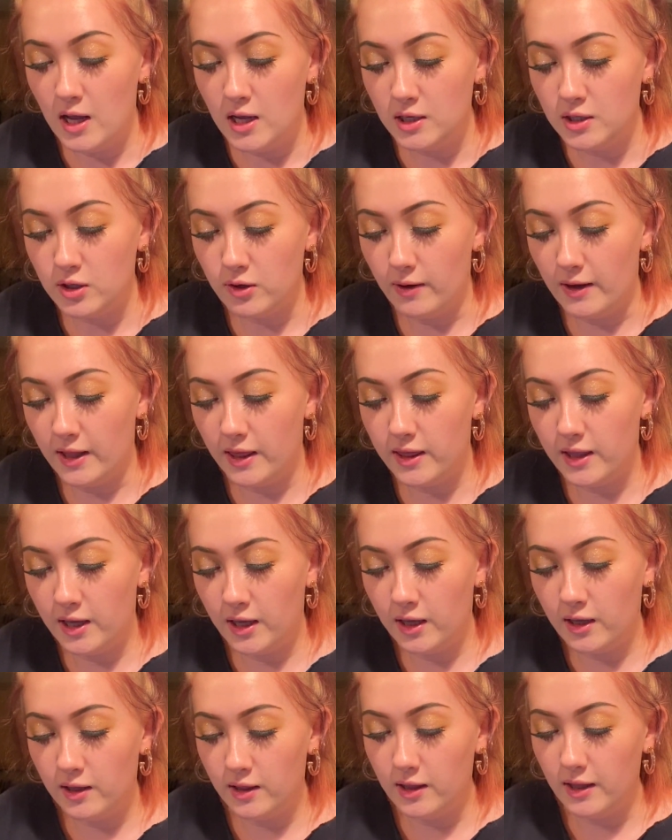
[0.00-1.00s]
So I
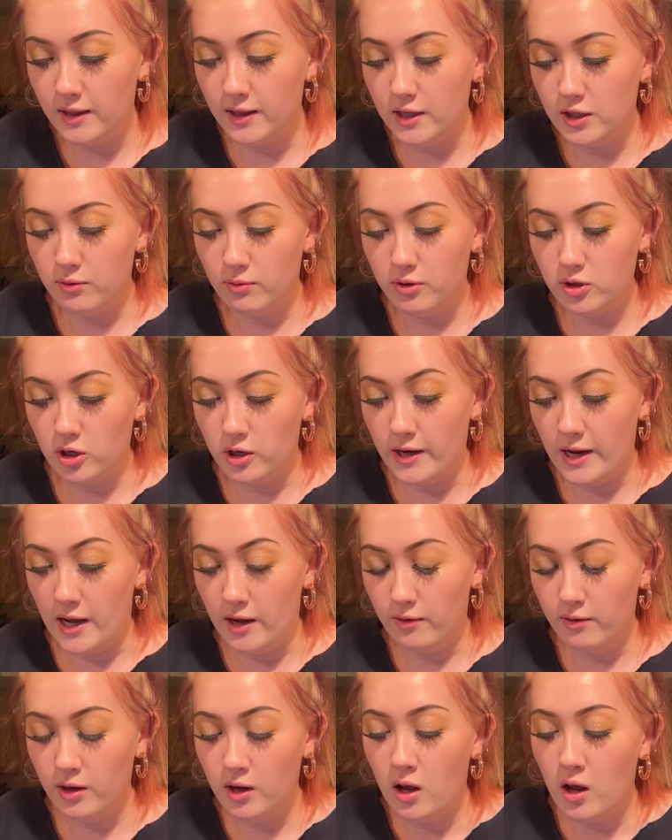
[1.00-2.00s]
think that this will turn
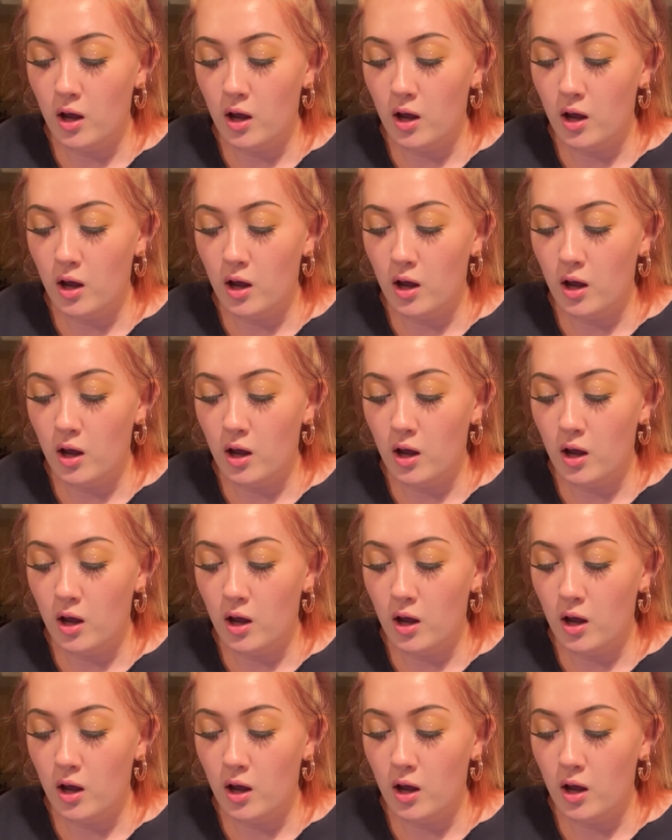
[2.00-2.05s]
out